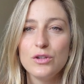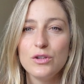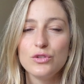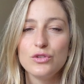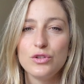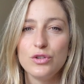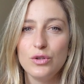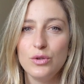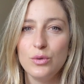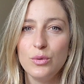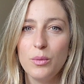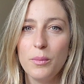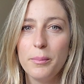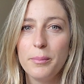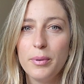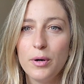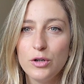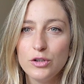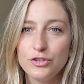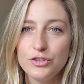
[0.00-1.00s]
to
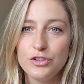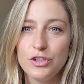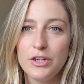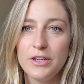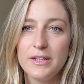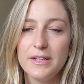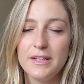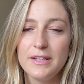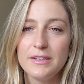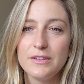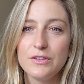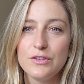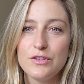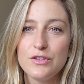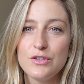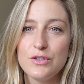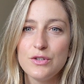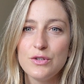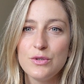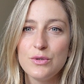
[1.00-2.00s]
push it
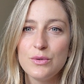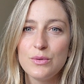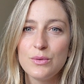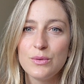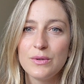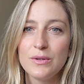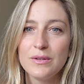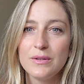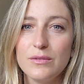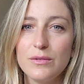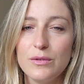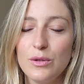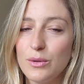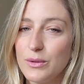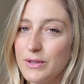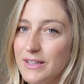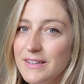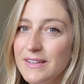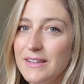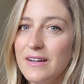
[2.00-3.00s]
into
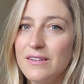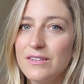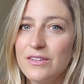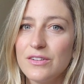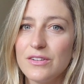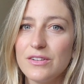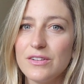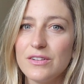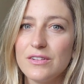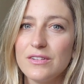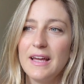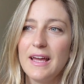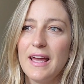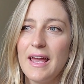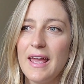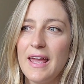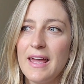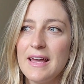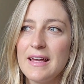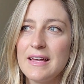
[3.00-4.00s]
looking younger
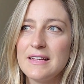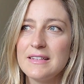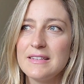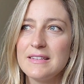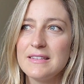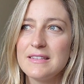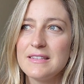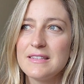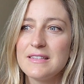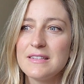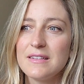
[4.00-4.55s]
and